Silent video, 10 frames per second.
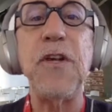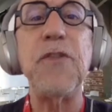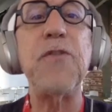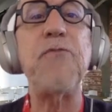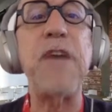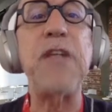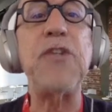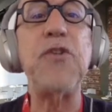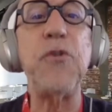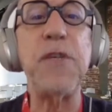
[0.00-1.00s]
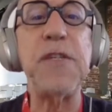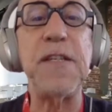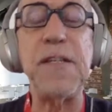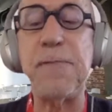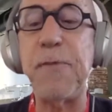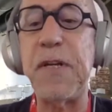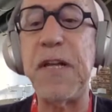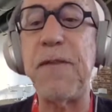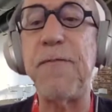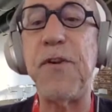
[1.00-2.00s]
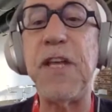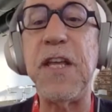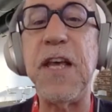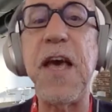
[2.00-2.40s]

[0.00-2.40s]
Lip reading: the right choices. But I'm very